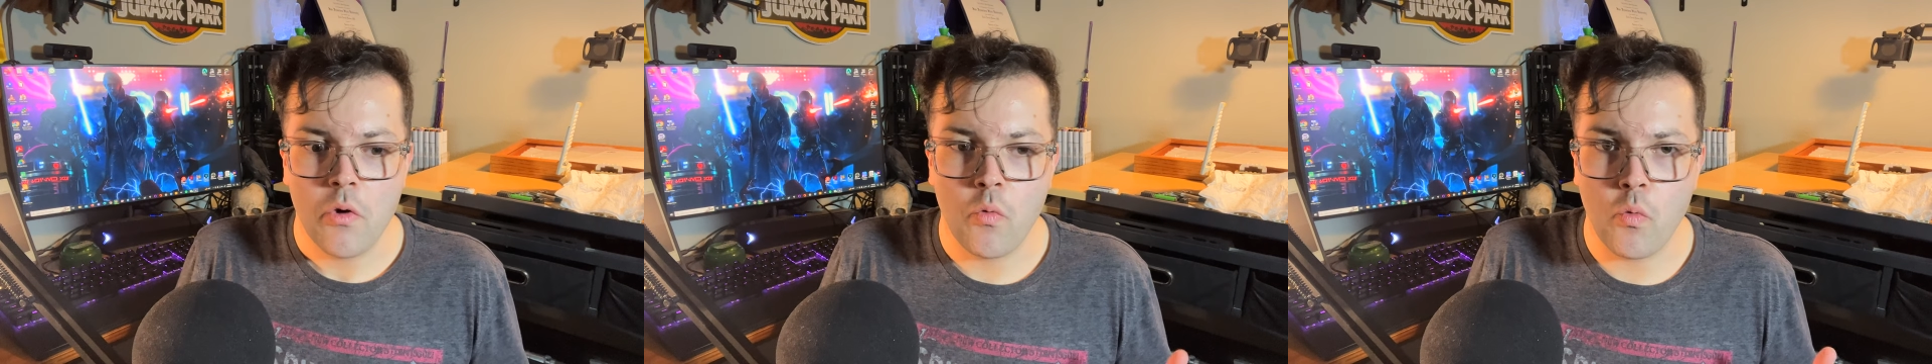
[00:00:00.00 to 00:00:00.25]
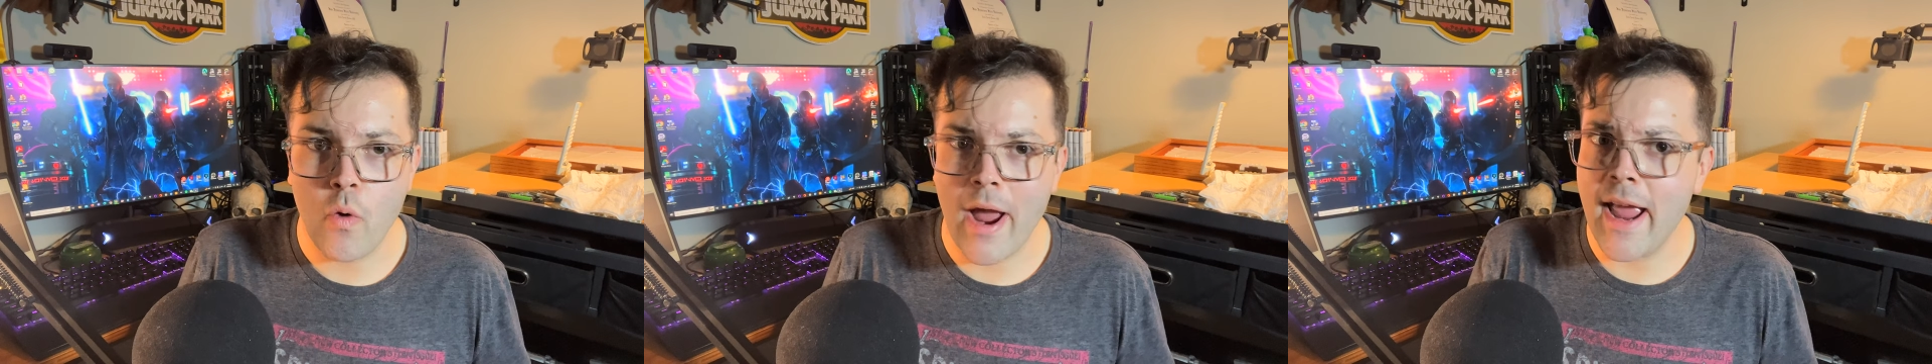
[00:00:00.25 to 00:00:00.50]

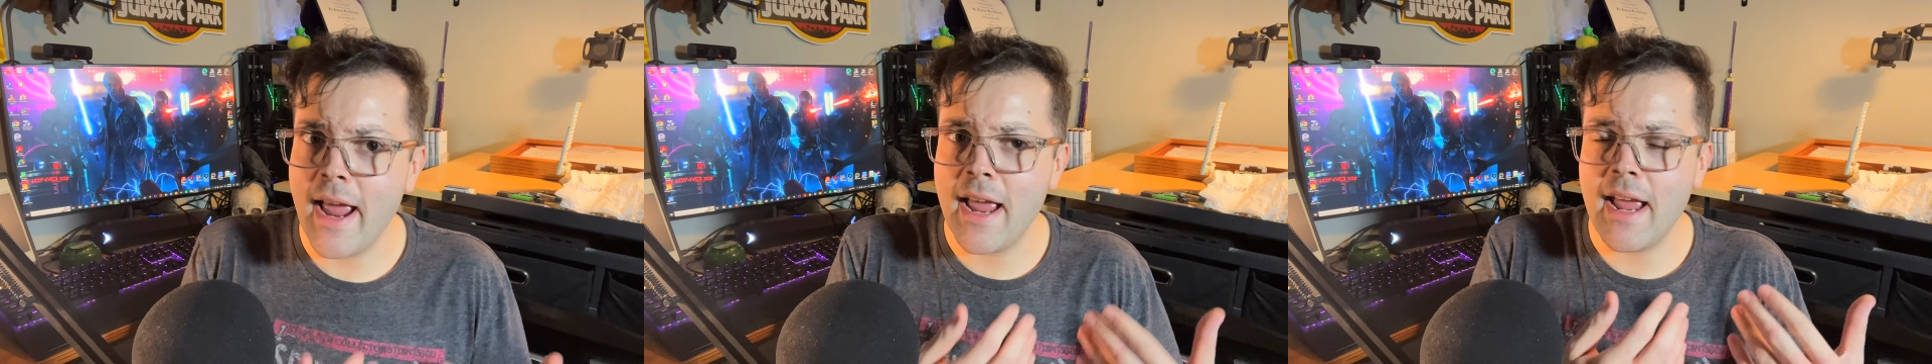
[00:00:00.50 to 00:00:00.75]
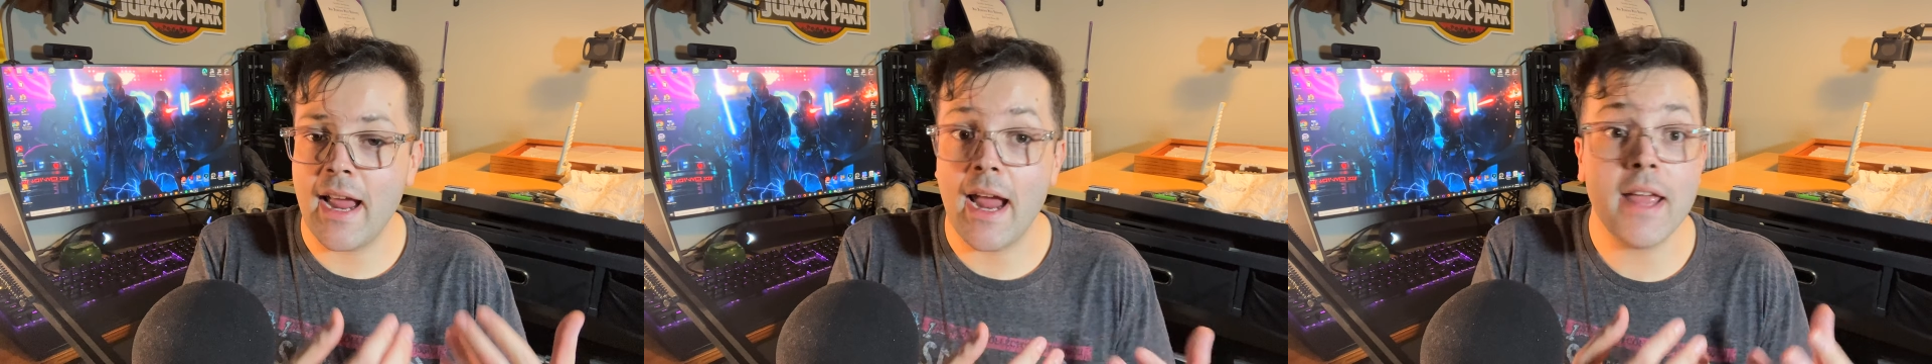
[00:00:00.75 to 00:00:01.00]

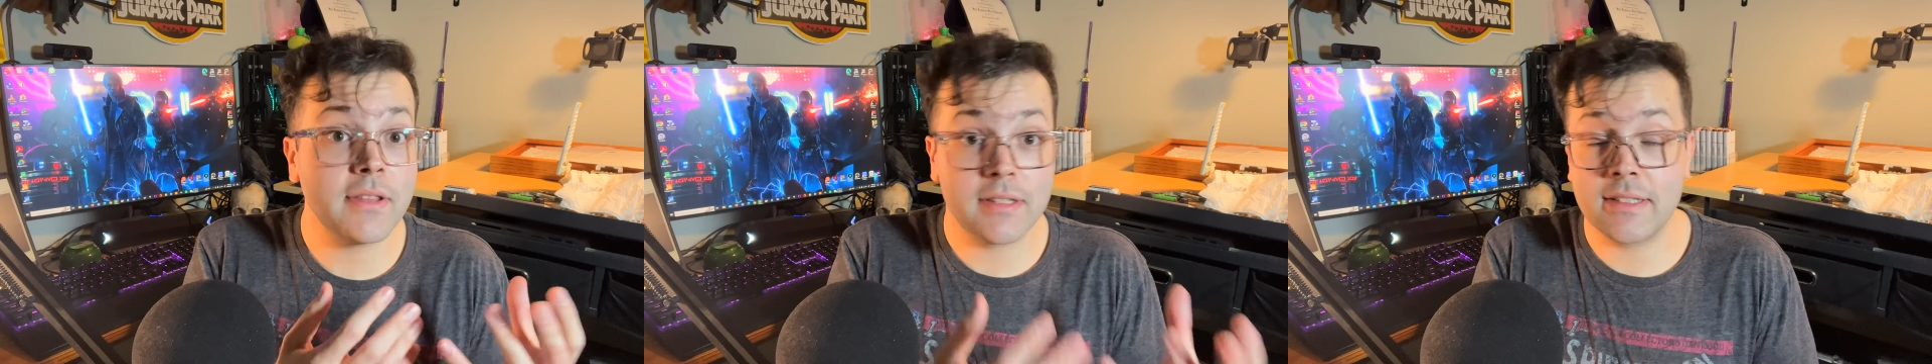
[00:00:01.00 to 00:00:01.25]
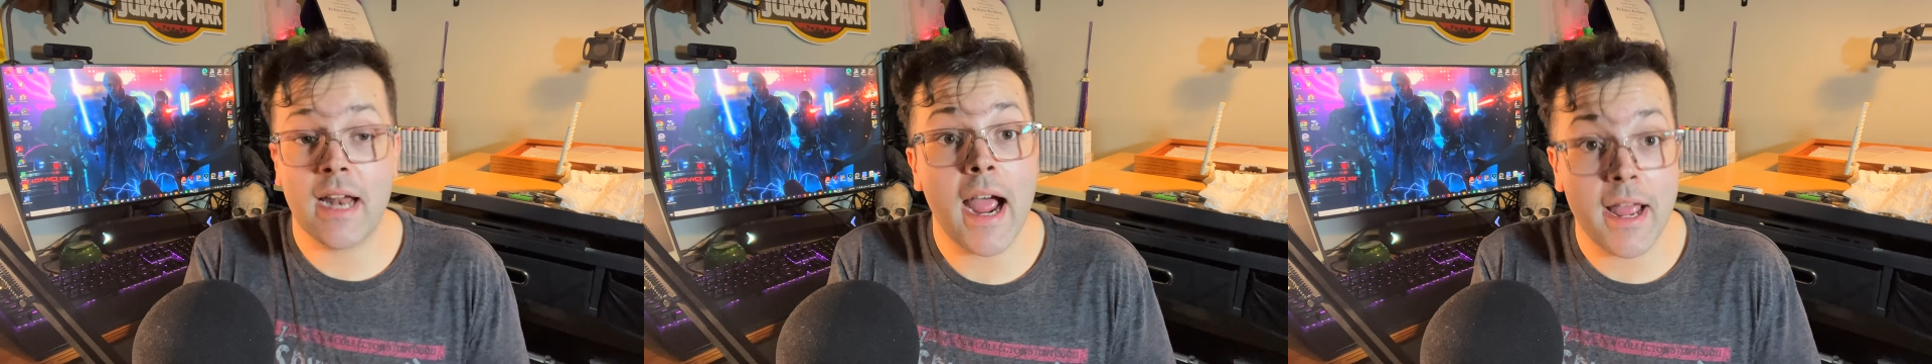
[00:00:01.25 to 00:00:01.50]
way and the
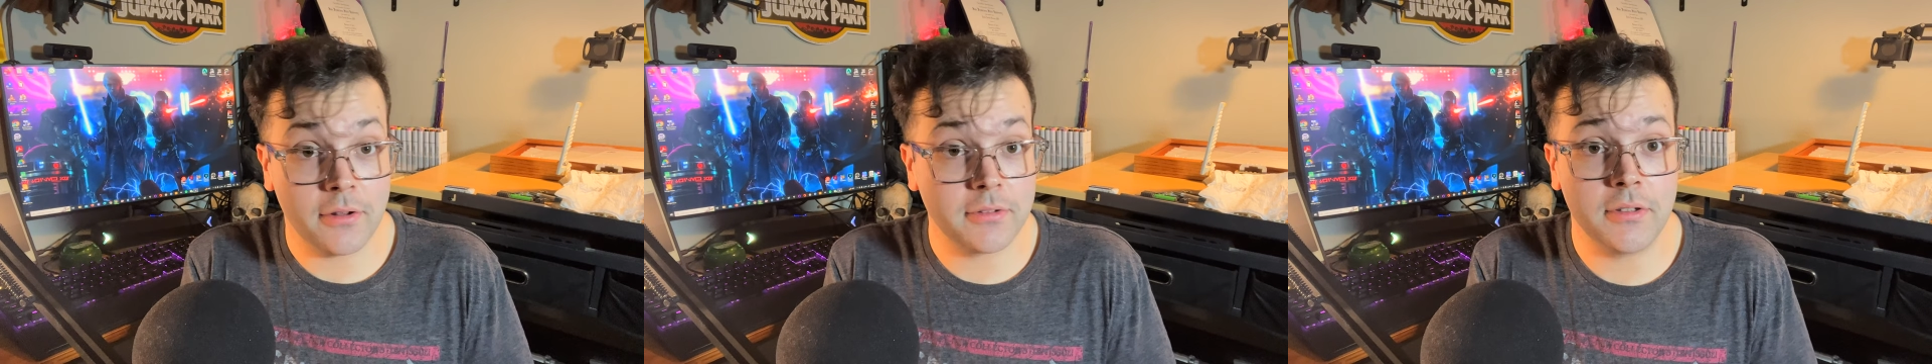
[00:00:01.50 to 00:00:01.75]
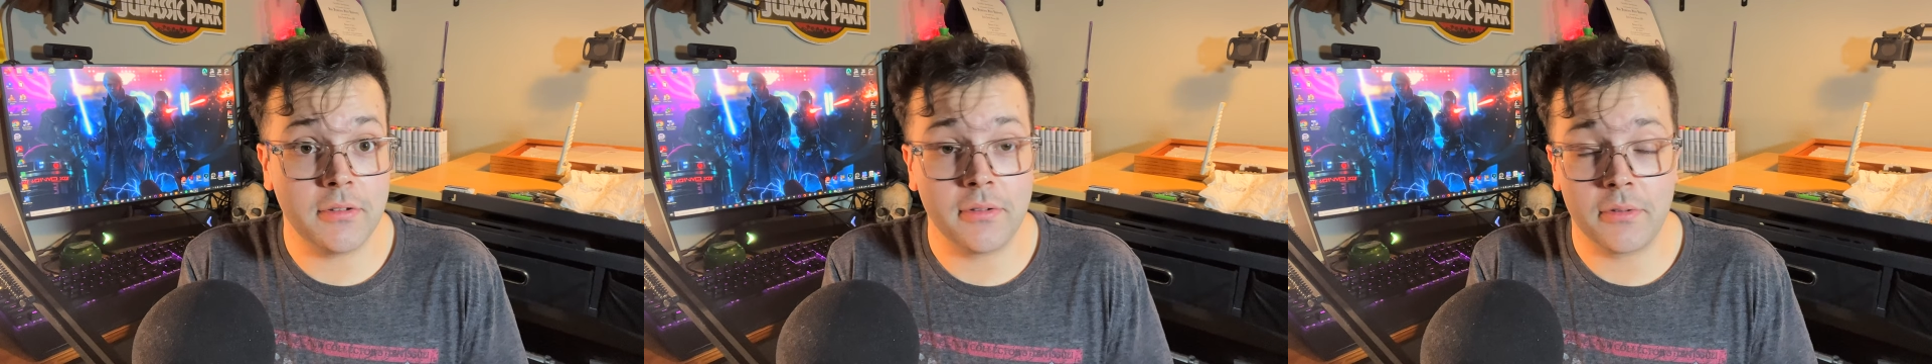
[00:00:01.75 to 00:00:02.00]
style
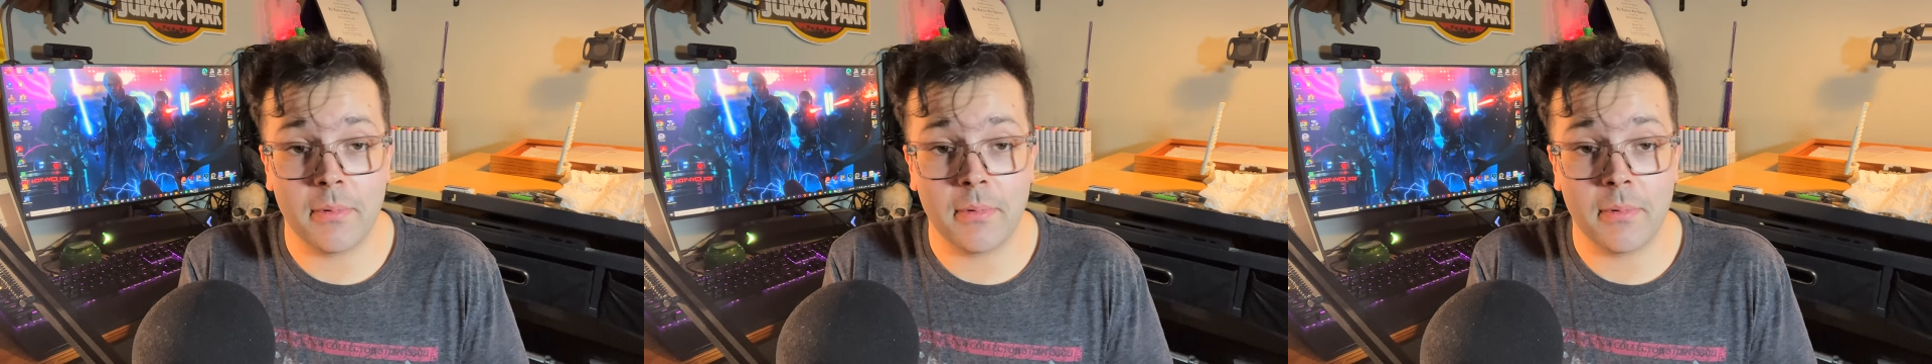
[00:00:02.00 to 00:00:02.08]
too as